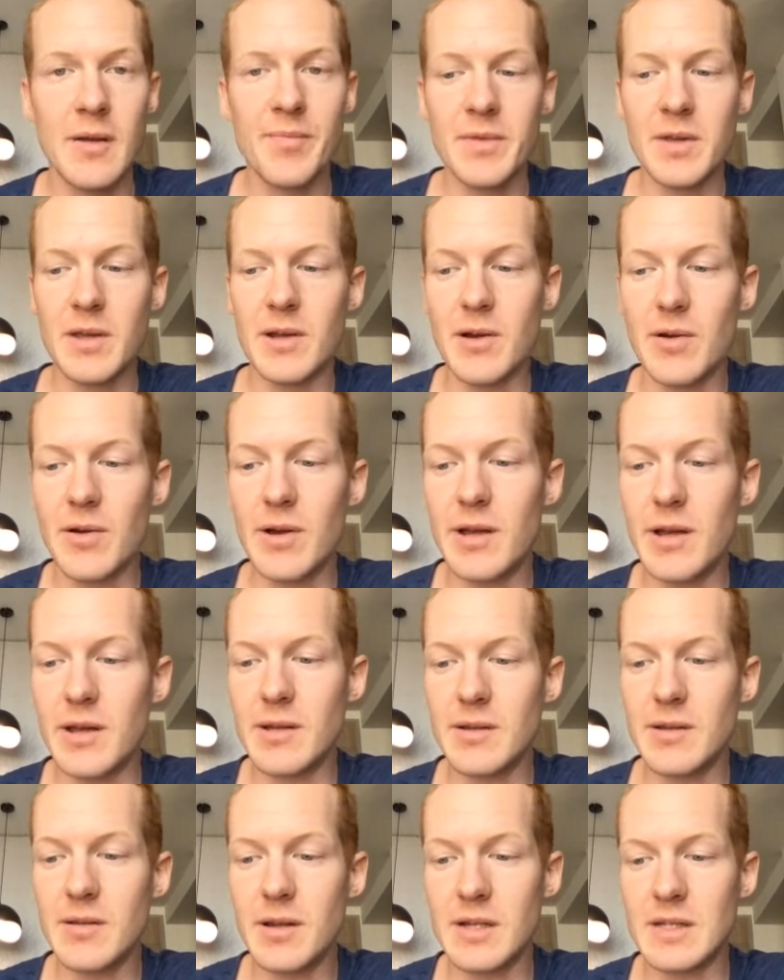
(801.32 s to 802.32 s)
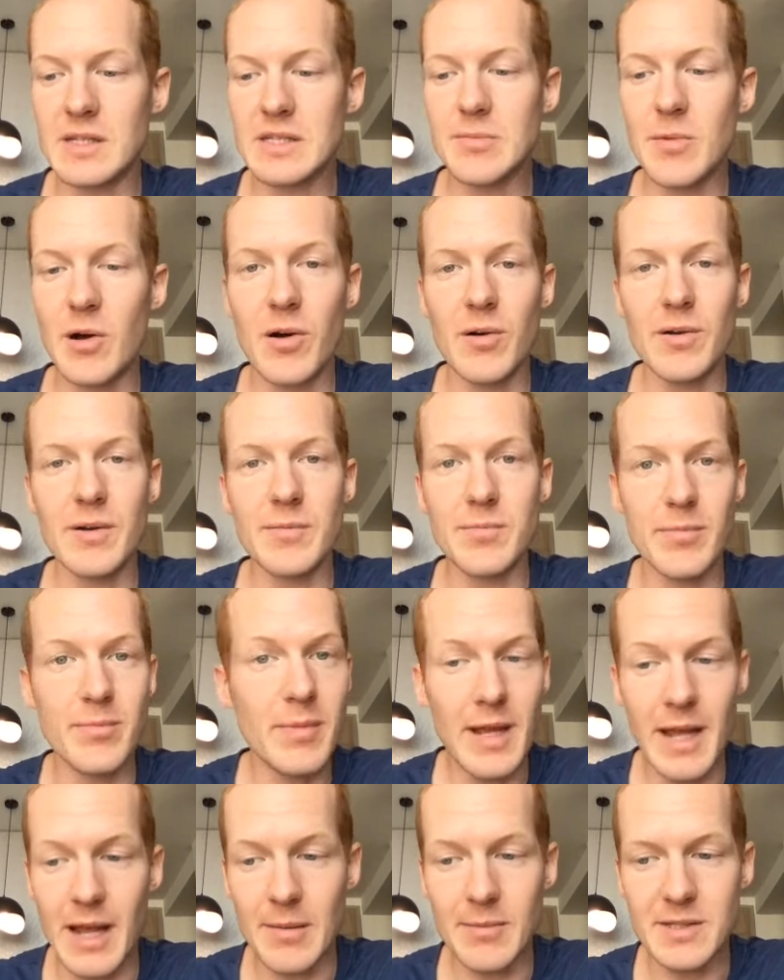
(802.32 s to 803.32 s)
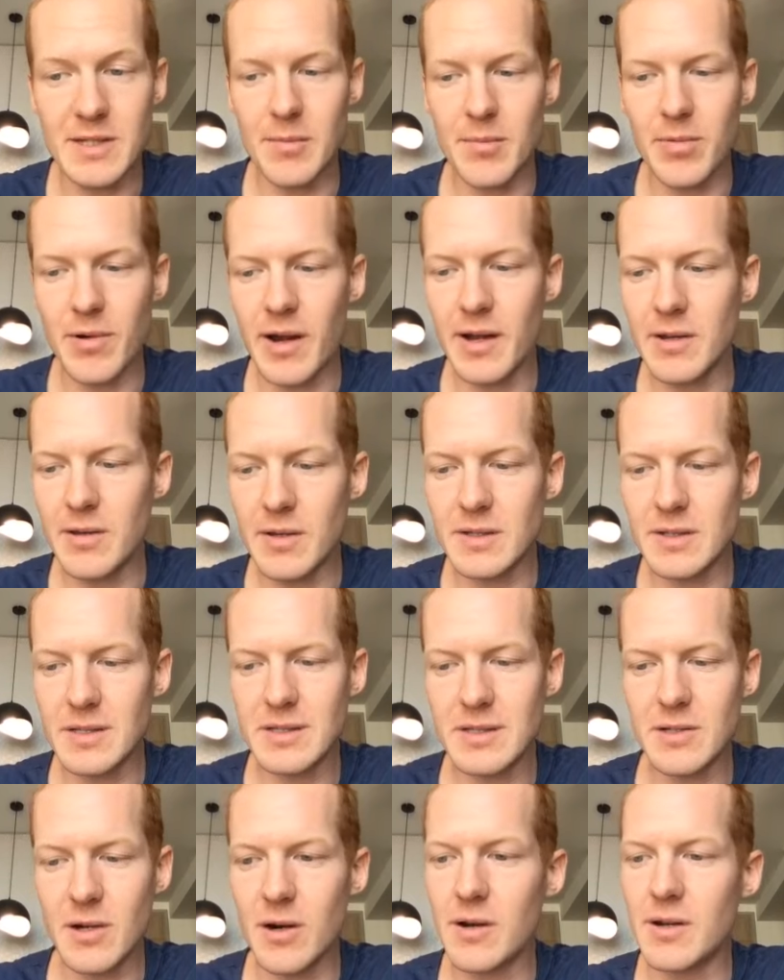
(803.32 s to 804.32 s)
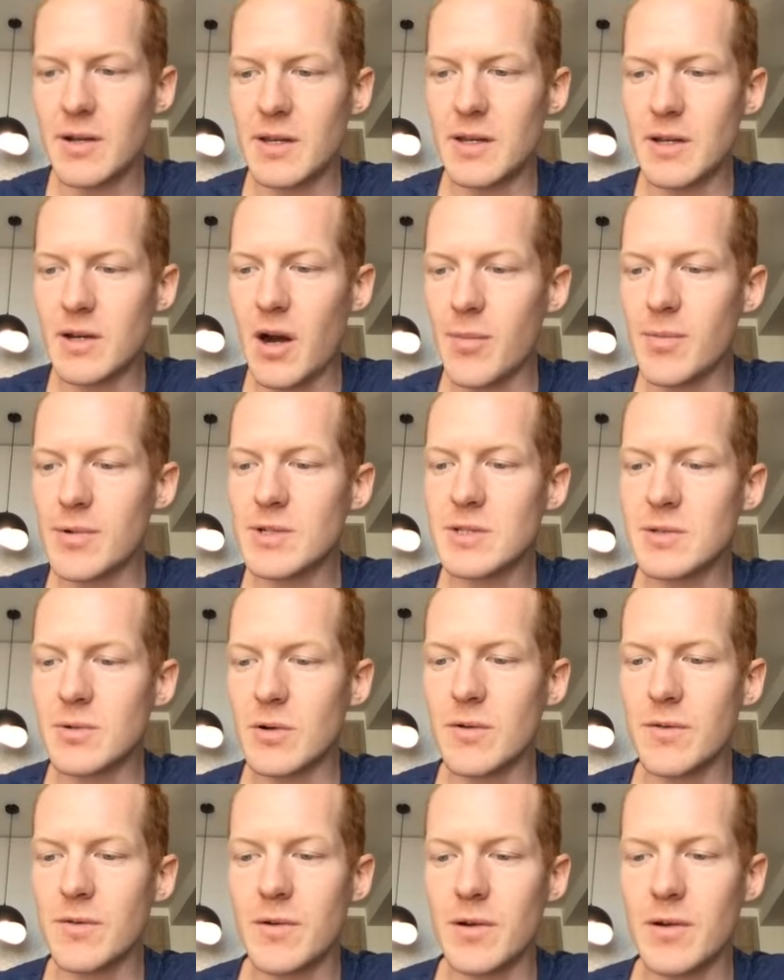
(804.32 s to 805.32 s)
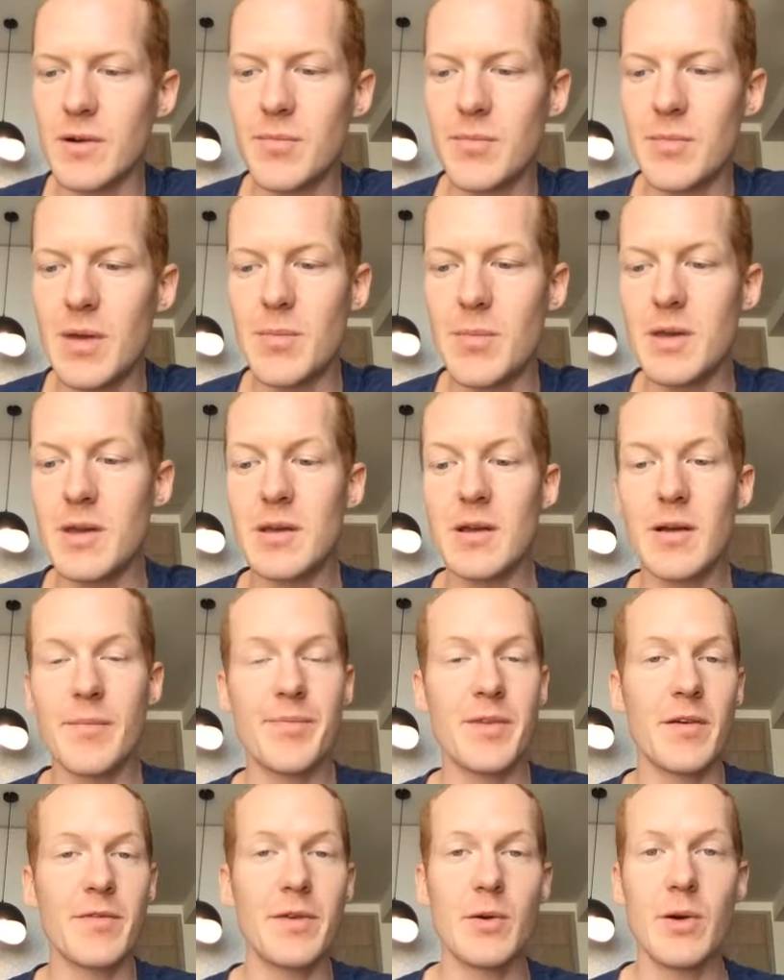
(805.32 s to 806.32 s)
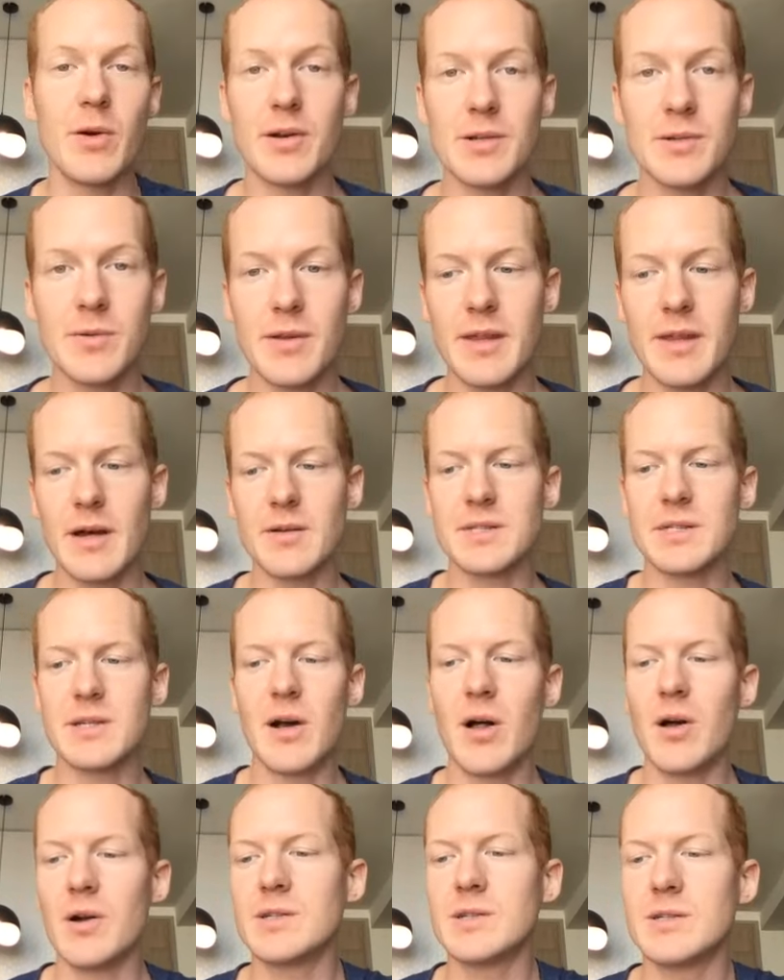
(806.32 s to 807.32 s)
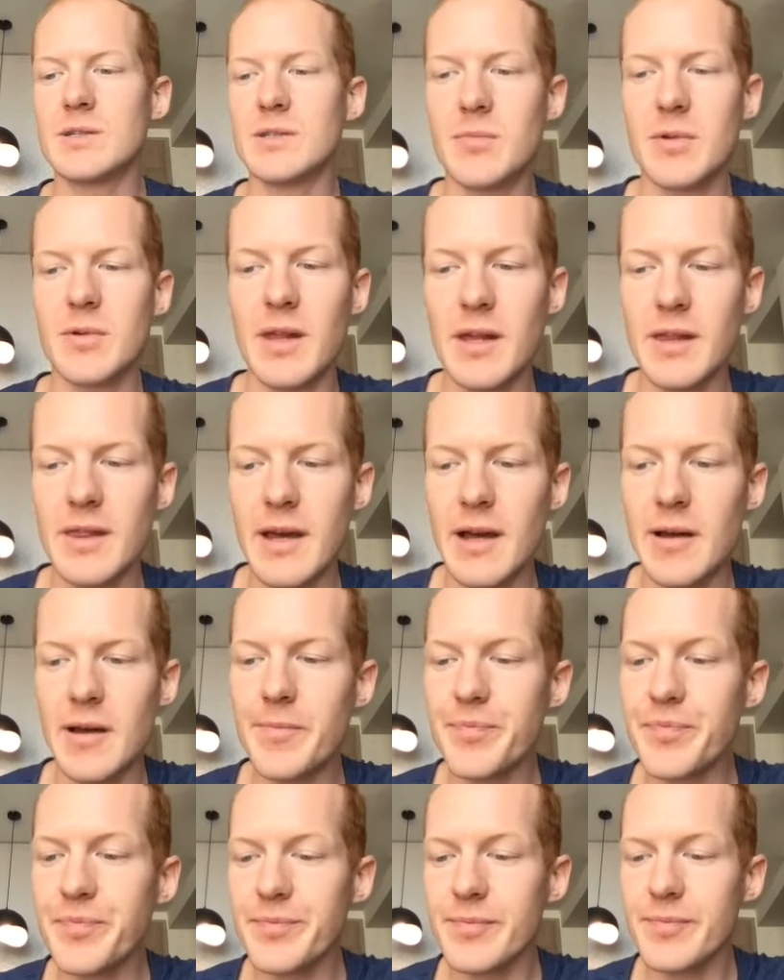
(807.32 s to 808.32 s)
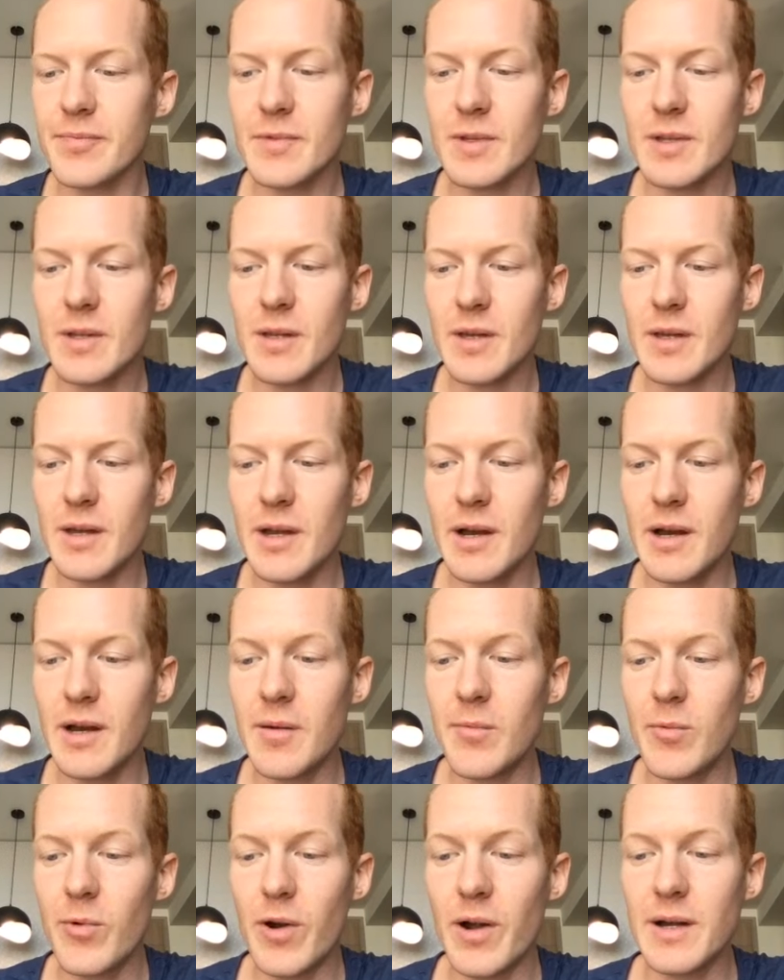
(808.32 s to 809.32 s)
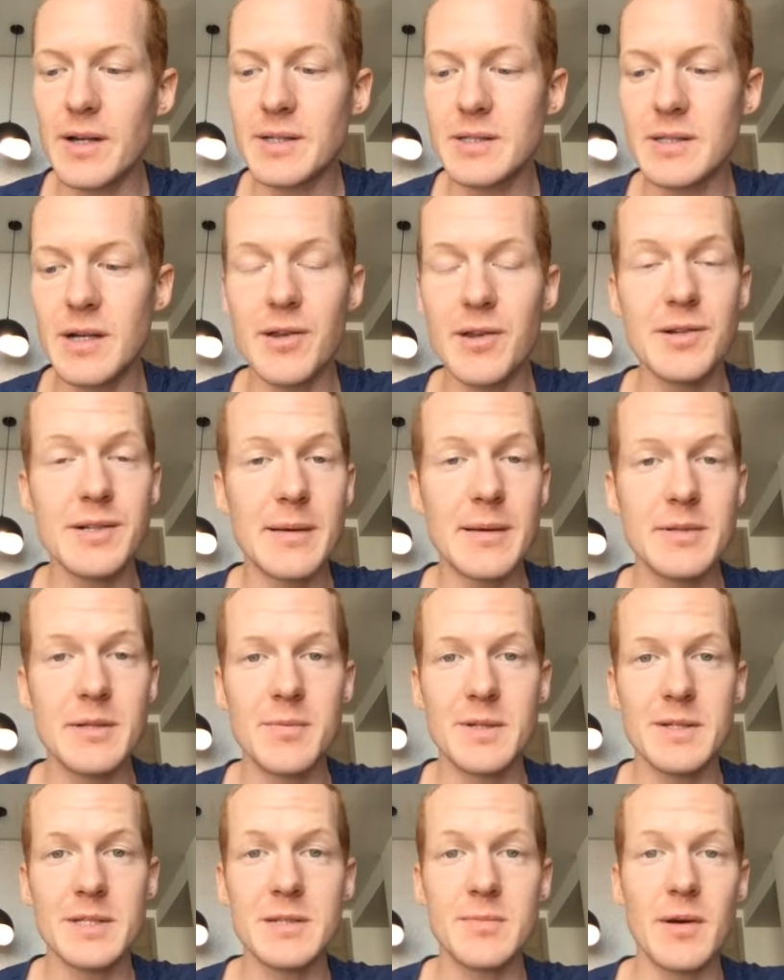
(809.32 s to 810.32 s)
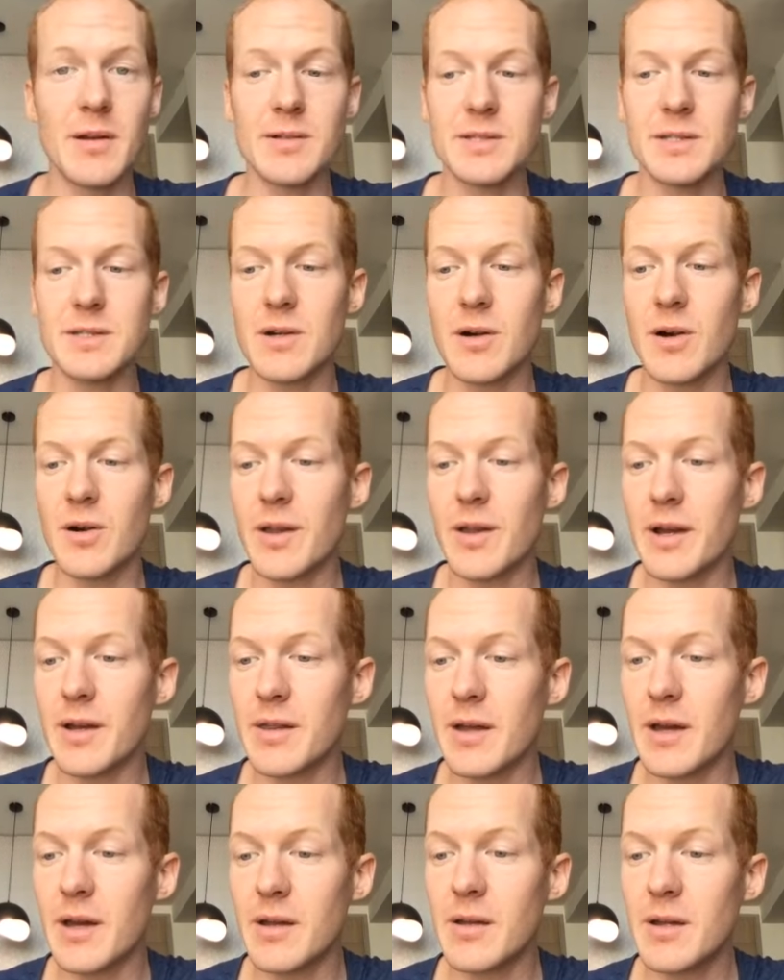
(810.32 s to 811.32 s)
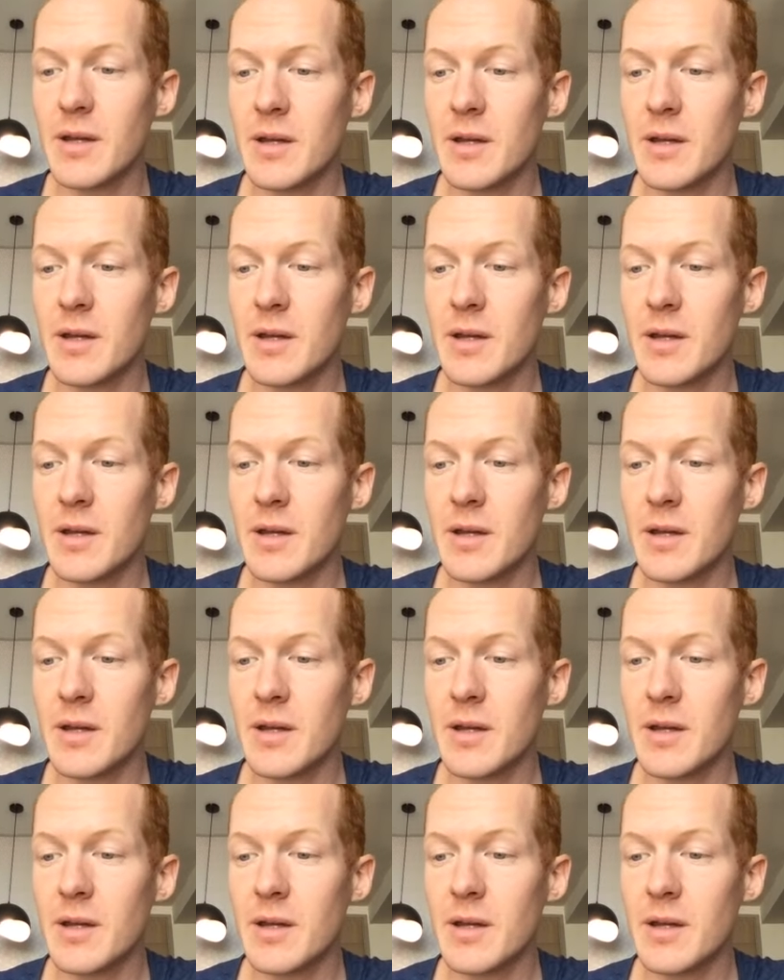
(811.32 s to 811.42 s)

you know a, a small amazon brand you can start an e-commerce store for maybe a few hundred to a thousand dollars or something like that um, whereas other types of business models just aren't like that